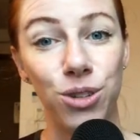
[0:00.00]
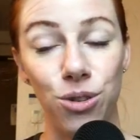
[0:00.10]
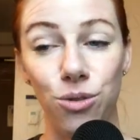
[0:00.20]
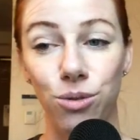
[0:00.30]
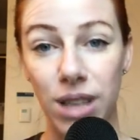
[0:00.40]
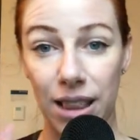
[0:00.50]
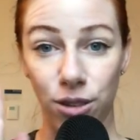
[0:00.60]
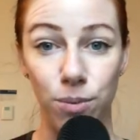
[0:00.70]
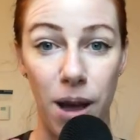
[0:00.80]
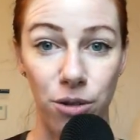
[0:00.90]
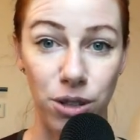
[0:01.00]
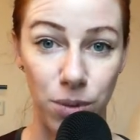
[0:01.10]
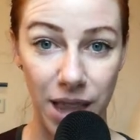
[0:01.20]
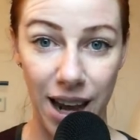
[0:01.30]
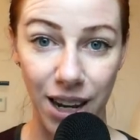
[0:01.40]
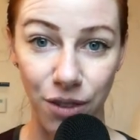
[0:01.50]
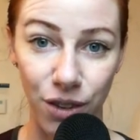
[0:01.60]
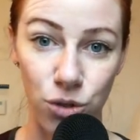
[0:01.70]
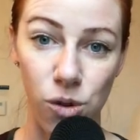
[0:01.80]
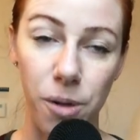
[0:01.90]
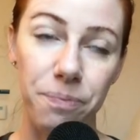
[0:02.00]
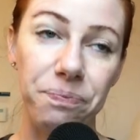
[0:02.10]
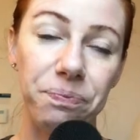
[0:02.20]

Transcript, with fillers: to set those boundaries with that individual.